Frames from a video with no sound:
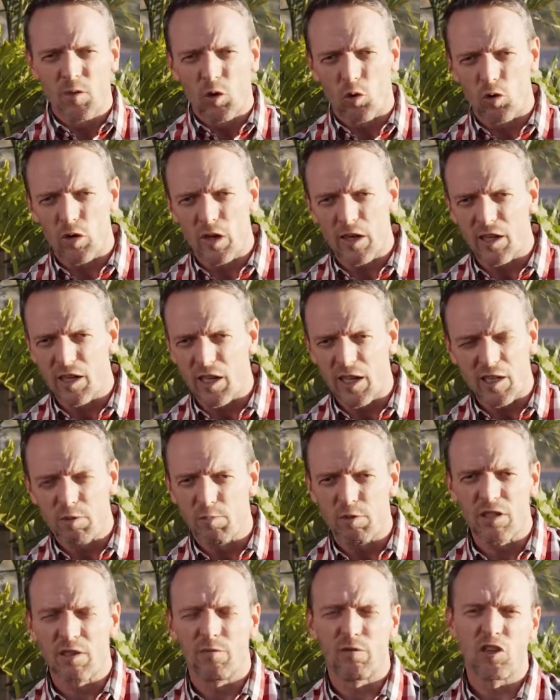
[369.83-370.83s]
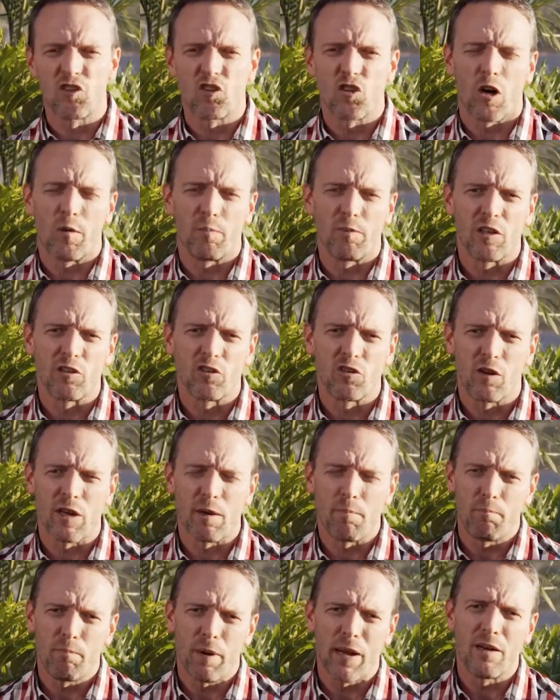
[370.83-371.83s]
or a specific job that you
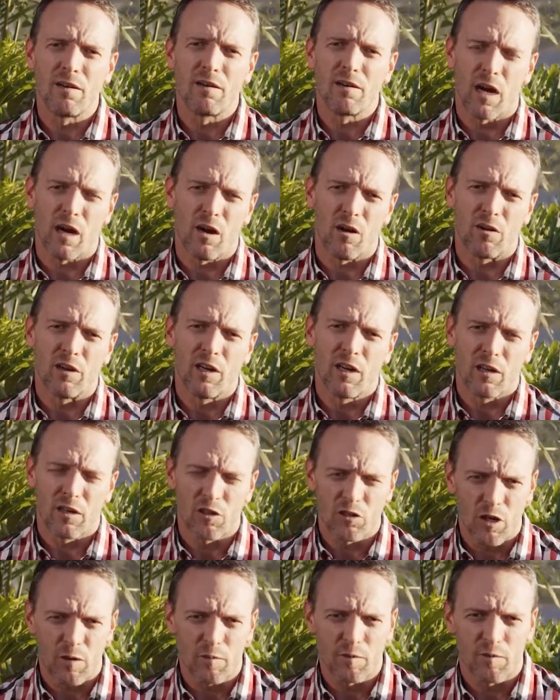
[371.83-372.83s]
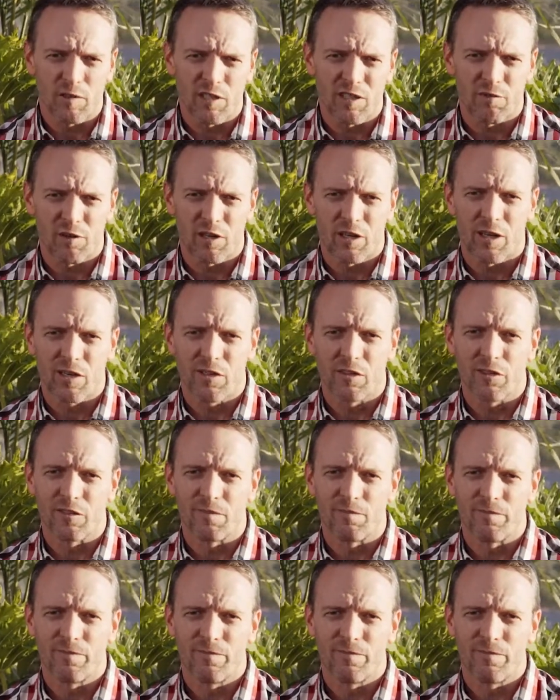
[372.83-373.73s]
can pen down in a job specification.